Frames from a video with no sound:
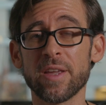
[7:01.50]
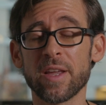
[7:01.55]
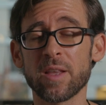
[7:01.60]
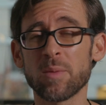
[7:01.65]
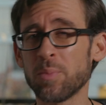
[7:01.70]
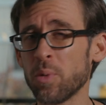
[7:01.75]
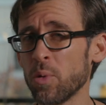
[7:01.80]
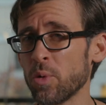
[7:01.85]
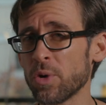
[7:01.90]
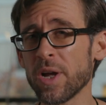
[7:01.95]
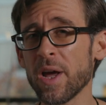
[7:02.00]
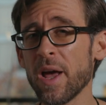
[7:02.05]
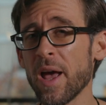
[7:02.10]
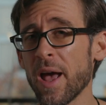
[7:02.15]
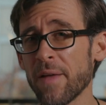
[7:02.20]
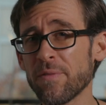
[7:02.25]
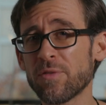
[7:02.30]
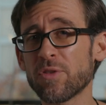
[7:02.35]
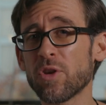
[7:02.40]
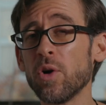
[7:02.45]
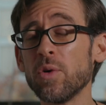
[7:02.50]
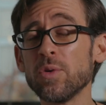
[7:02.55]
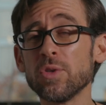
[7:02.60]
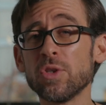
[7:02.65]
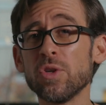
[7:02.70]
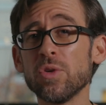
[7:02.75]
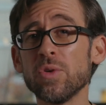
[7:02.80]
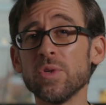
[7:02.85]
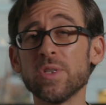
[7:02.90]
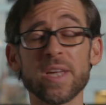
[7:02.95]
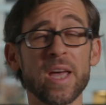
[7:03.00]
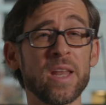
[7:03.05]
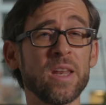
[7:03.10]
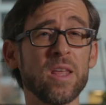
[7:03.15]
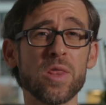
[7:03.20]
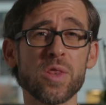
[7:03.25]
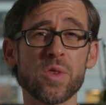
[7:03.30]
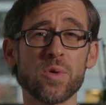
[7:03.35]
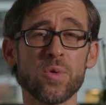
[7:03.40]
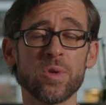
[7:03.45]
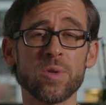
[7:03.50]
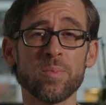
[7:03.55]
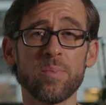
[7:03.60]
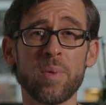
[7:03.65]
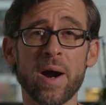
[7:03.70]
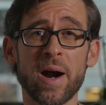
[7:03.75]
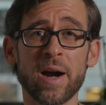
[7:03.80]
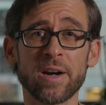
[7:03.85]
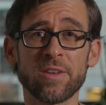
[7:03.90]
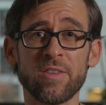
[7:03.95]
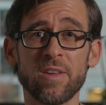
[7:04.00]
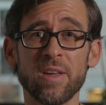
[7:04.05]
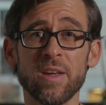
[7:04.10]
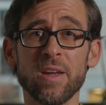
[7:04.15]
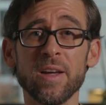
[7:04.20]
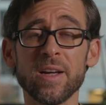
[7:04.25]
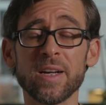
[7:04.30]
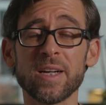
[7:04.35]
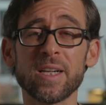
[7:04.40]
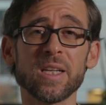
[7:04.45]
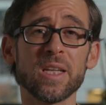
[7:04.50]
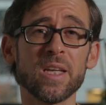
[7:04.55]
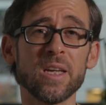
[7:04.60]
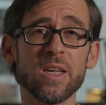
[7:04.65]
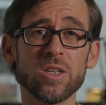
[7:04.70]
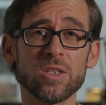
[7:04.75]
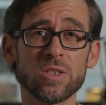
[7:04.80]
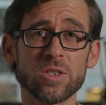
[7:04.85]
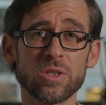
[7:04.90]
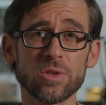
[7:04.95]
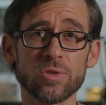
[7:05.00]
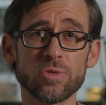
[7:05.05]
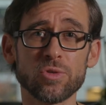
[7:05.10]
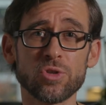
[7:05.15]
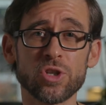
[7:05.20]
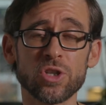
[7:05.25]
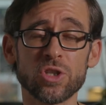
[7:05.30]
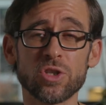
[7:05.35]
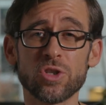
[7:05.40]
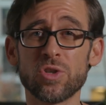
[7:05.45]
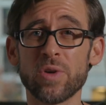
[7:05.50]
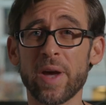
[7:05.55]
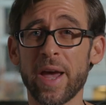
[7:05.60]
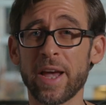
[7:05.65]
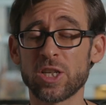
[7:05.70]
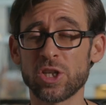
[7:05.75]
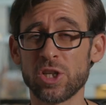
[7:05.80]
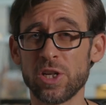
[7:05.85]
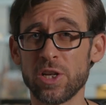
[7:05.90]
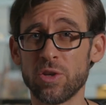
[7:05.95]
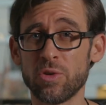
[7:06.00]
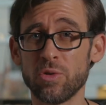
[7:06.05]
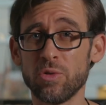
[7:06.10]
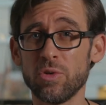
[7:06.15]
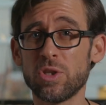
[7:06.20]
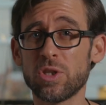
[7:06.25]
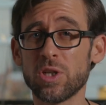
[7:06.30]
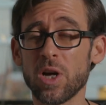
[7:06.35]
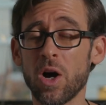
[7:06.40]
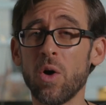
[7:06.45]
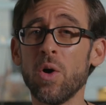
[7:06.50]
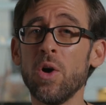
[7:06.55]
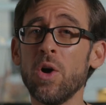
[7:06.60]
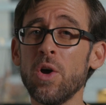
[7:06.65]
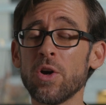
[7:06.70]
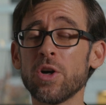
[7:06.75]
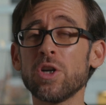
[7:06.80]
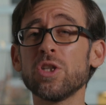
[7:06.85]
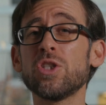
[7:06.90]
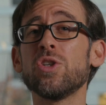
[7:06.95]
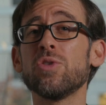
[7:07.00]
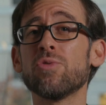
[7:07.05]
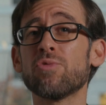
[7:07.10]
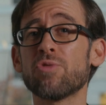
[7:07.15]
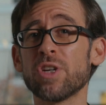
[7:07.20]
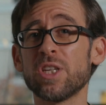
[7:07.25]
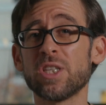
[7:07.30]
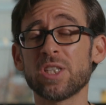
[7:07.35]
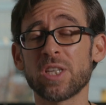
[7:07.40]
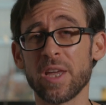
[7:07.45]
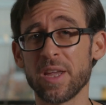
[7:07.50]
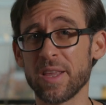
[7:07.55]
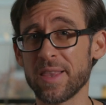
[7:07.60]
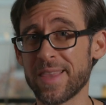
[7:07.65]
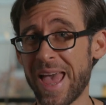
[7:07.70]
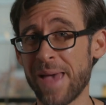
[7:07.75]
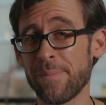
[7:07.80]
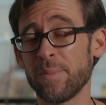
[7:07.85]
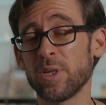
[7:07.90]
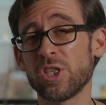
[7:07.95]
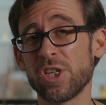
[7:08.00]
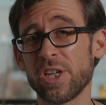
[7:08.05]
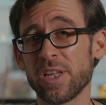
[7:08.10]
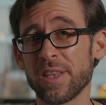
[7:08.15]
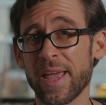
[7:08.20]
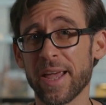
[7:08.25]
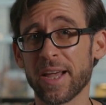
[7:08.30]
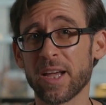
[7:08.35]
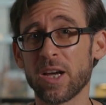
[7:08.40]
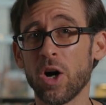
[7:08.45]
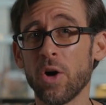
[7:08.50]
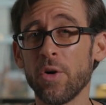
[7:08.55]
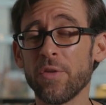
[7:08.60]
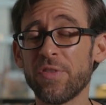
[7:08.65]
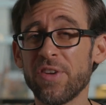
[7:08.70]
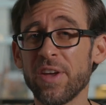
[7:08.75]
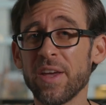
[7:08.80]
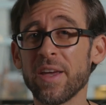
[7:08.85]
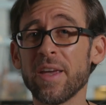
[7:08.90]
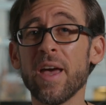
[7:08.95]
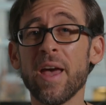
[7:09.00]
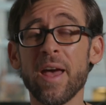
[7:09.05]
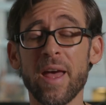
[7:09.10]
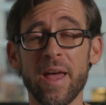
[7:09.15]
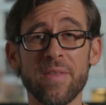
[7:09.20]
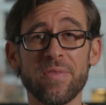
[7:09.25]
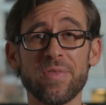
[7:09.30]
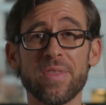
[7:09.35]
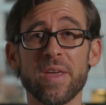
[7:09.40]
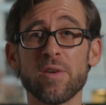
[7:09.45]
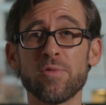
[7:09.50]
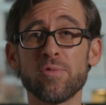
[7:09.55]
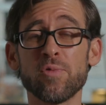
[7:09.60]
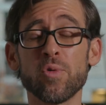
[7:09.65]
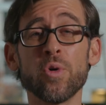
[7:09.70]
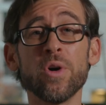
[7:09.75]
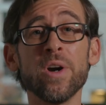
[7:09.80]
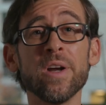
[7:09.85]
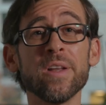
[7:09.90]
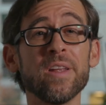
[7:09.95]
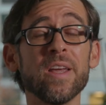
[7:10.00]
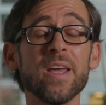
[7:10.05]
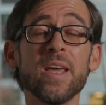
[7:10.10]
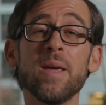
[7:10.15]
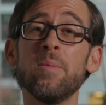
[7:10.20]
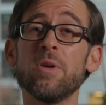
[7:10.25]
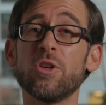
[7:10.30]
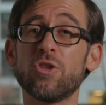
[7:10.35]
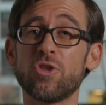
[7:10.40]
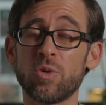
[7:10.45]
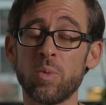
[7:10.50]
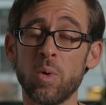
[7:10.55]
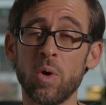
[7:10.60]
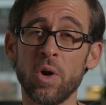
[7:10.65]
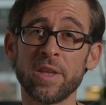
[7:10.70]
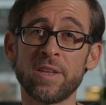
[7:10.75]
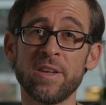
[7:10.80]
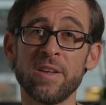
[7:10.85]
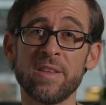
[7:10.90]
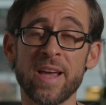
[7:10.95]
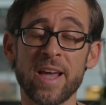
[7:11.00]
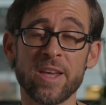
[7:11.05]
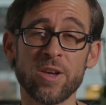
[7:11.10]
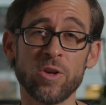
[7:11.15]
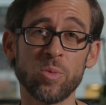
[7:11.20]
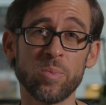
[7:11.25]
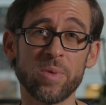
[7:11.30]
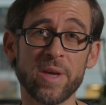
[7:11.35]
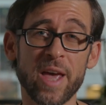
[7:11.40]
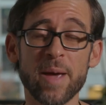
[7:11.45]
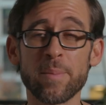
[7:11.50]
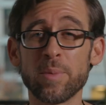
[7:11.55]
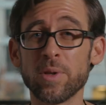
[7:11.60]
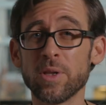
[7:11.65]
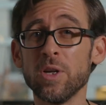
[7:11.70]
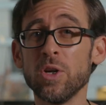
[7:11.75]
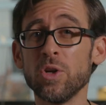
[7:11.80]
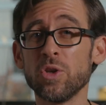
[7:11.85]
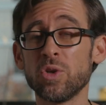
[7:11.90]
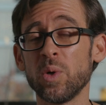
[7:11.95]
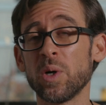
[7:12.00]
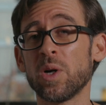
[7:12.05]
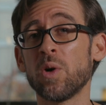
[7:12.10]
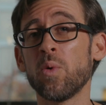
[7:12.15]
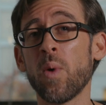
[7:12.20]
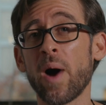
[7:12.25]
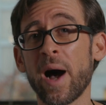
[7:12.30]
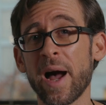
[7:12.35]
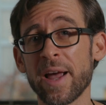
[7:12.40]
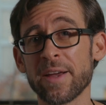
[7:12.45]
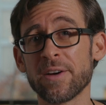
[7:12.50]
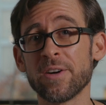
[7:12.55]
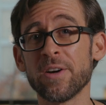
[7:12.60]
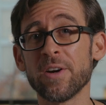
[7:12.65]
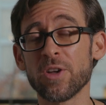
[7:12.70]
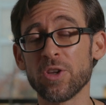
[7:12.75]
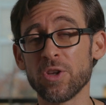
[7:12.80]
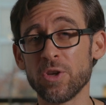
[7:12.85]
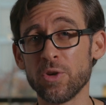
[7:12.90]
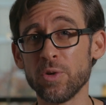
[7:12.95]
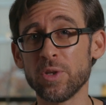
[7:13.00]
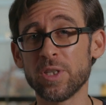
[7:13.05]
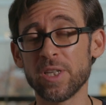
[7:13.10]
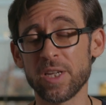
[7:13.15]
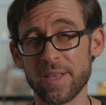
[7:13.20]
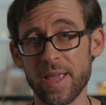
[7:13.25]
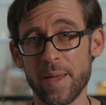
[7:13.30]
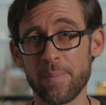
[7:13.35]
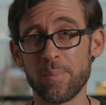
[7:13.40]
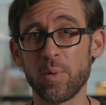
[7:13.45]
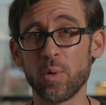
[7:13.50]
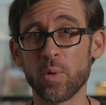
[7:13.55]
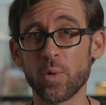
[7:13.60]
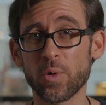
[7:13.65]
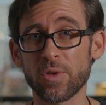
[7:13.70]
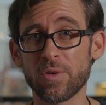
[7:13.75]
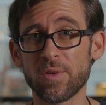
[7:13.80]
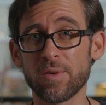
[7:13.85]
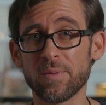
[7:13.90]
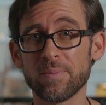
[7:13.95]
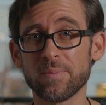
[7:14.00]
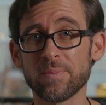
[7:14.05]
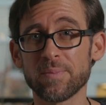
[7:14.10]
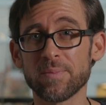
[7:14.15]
that port, and don't use any third-party cleaning solutions to actually do so, because you're risking damaging that coating and therefore the image quality that you'll be able to acquire using that port.